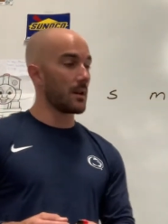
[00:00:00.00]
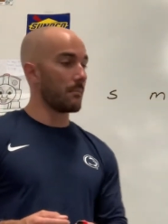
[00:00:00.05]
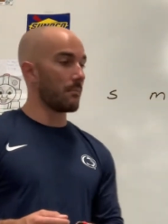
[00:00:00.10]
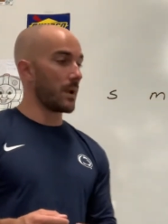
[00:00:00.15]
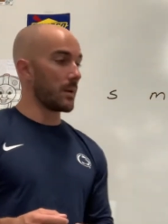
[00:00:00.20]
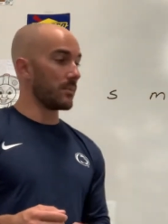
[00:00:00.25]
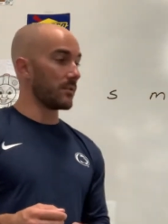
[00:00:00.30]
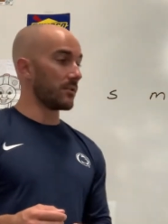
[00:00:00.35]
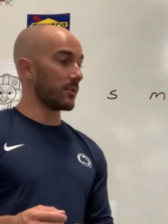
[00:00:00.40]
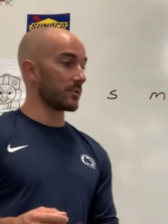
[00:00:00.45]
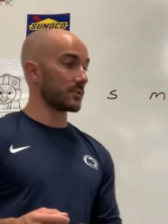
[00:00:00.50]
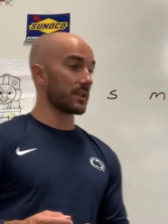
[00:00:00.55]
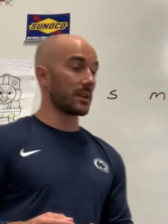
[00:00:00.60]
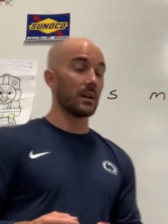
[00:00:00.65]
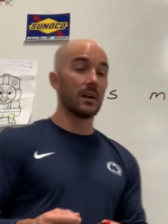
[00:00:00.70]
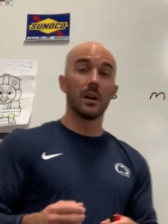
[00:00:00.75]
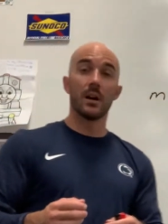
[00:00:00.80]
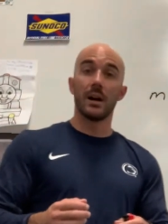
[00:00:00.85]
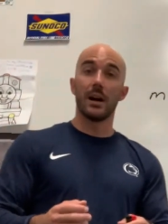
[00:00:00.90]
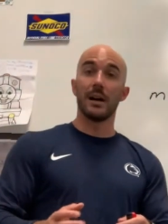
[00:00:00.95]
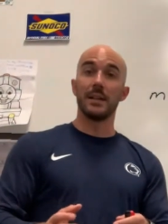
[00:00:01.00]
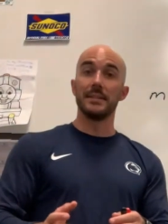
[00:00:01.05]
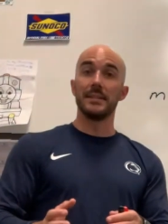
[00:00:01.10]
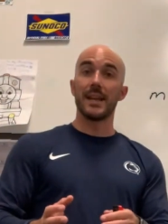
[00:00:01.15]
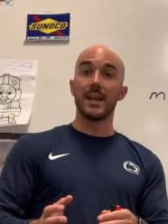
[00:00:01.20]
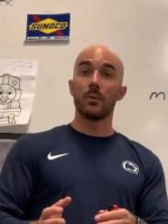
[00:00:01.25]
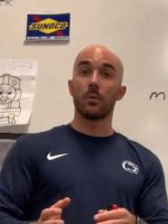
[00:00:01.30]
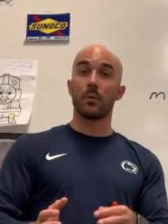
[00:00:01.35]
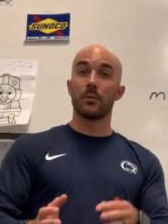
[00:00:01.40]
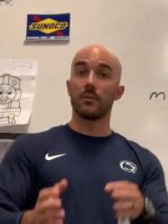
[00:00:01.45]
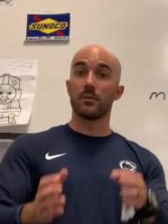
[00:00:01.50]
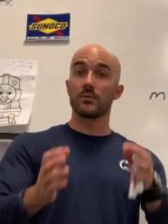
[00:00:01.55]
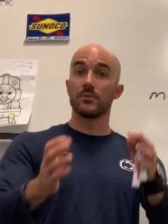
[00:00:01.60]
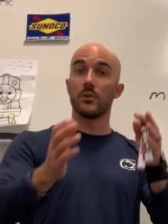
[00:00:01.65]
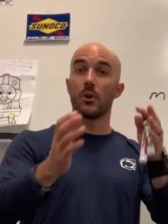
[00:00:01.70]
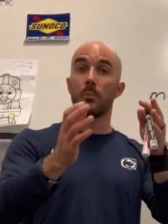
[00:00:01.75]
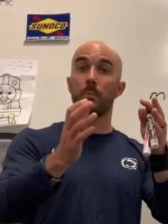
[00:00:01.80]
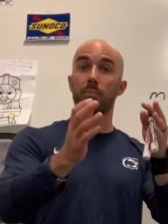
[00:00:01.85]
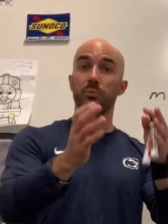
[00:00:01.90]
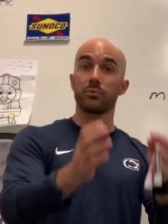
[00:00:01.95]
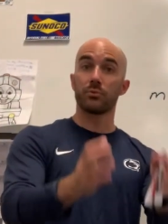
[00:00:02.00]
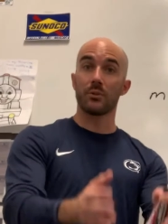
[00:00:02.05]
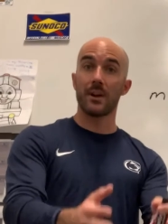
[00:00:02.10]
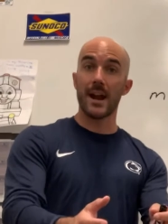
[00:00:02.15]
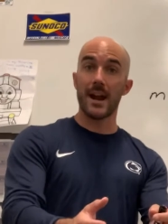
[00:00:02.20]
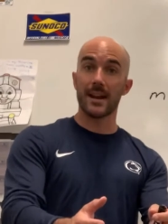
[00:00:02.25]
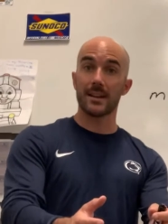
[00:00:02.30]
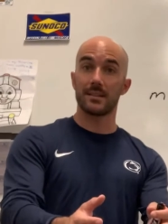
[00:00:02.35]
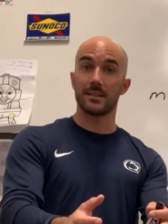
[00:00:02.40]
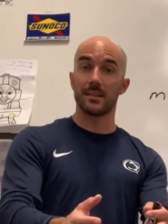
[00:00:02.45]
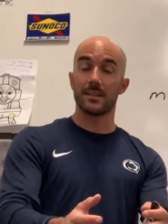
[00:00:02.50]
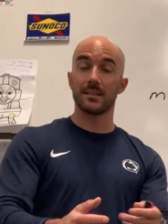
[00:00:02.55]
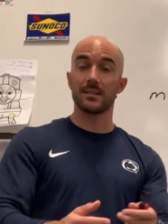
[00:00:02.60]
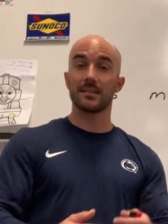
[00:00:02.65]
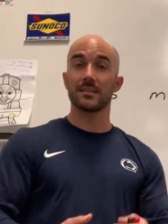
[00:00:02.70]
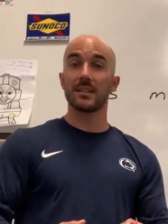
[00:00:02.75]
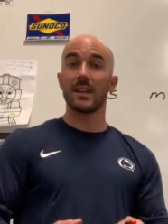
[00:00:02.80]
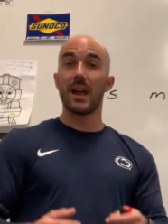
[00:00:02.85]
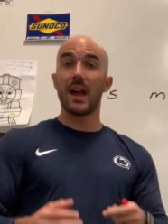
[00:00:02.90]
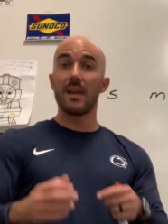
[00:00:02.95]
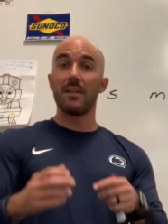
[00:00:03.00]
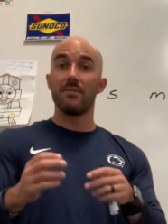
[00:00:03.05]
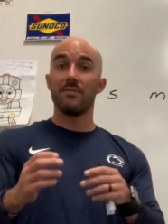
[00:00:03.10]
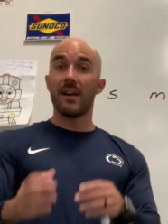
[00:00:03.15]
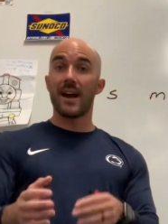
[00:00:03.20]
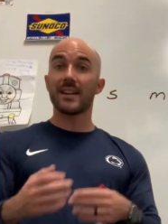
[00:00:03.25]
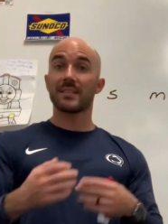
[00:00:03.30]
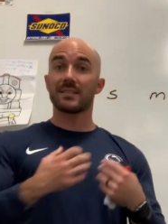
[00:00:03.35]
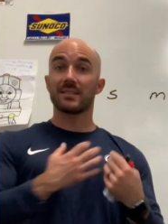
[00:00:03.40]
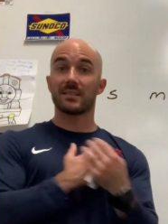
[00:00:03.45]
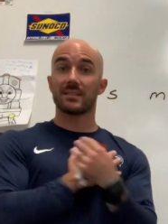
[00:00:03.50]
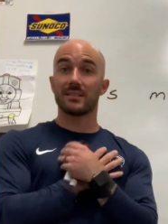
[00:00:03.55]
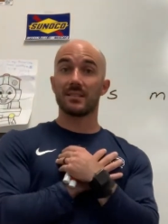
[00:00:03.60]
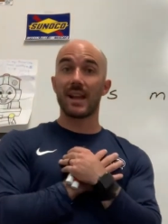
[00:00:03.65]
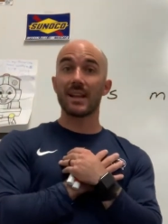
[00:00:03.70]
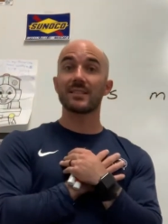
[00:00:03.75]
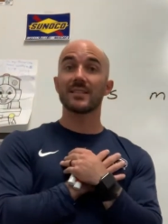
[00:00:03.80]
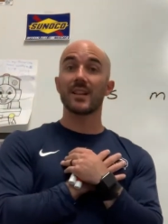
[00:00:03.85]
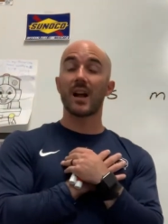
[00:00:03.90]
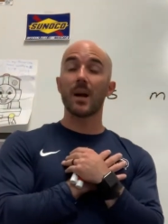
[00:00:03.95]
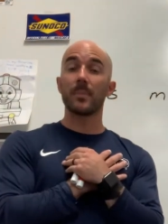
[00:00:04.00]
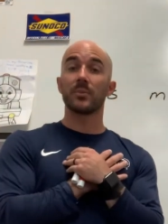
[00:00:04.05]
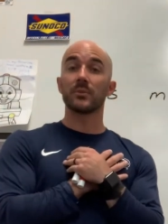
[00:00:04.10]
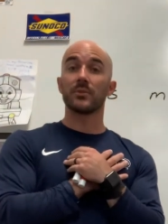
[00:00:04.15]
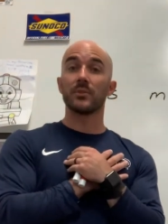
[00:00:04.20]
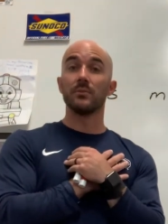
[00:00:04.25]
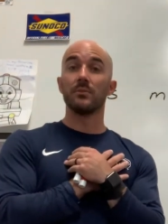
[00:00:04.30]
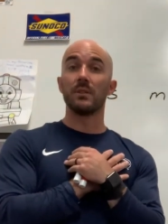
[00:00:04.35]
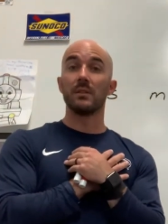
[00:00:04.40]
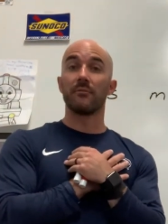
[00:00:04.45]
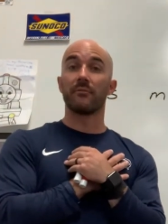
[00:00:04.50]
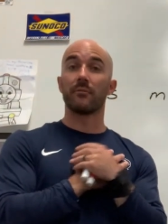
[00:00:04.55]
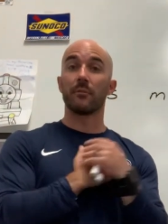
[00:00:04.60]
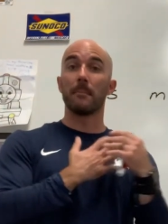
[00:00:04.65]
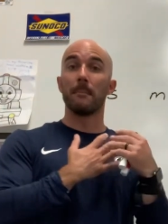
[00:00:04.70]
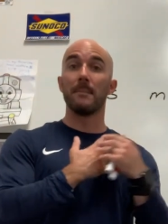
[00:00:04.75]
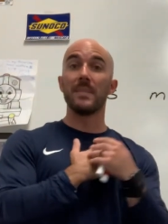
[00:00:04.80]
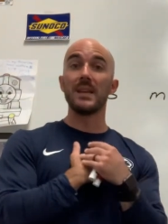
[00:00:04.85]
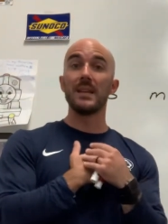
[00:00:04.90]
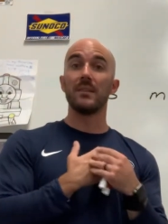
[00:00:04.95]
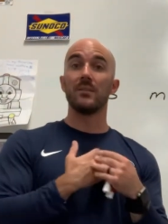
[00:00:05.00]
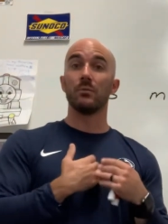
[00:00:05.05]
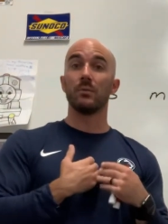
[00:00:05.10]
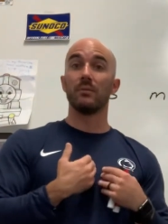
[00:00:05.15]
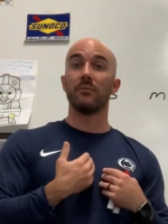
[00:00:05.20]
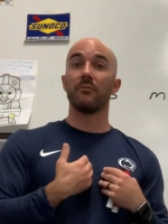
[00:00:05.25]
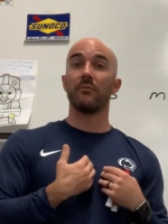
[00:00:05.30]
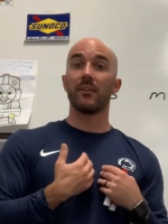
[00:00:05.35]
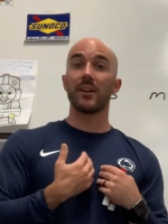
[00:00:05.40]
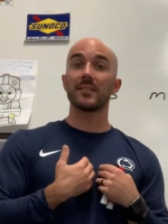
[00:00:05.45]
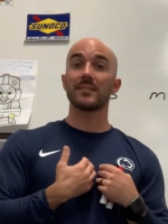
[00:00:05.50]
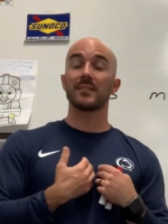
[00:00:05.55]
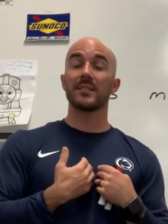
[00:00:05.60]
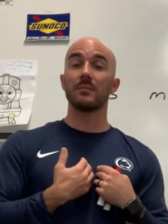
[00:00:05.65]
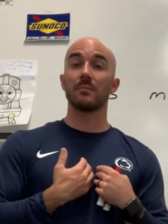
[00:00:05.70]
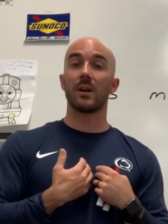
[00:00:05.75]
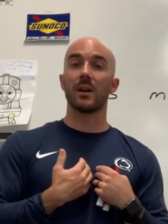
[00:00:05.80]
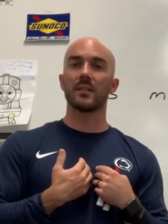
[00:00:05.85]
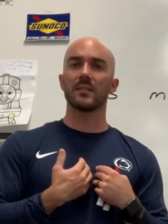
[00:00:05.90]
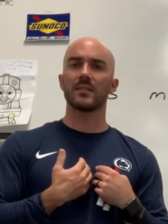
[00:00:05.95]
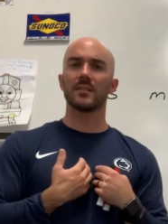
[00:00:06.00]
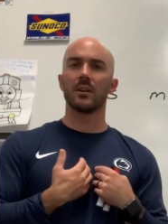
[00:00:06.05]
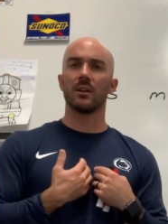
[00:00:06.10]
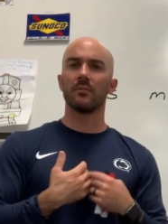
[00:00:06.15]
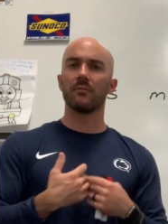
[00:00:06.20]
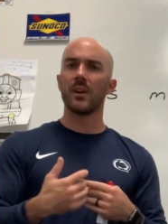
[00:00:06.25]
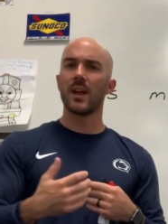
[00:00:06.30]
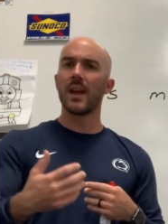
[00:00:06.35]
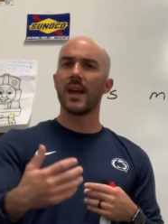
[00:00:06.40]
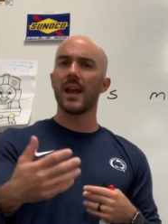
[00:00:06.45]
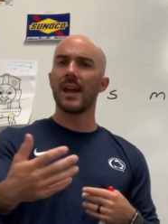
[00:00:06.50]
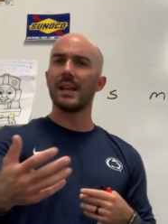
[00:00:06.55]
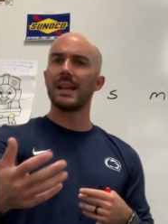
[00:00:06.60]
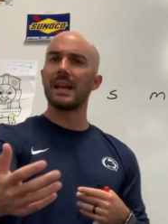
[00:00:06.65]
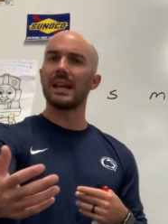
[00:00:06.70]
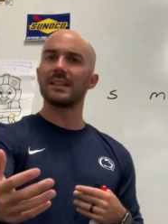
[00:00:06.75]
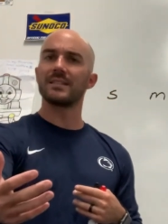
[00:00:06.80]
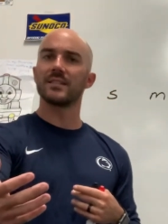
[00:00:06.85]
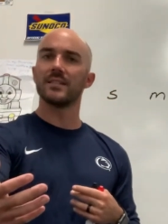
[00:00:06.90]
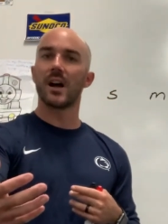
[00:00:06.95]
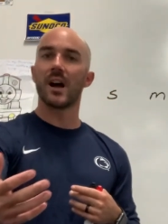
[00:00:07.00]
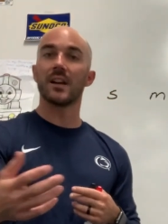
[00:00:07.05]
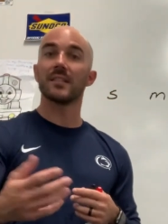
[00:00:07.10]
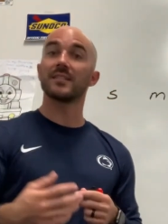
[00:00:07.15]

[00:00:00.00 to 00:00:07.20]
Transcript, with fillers: maybe there's a, a day where there's no practice, that's that's an opportunity for me to invest in myself and it's not